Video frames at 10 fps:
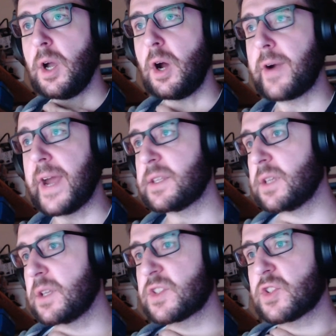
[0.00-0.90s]
All right,
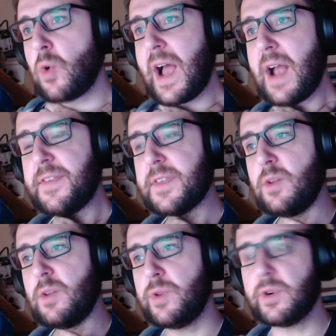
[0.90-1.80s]
so I
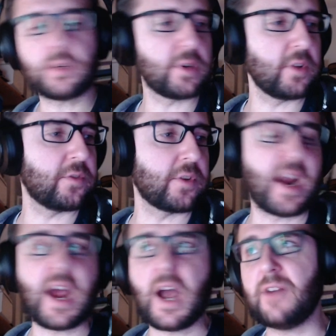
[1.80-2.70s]
think we're recording for
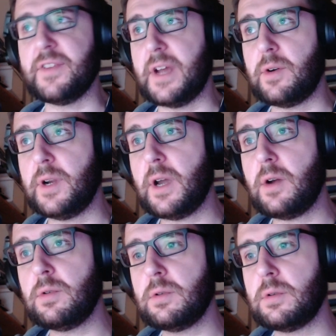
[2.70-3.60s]
half an hour now.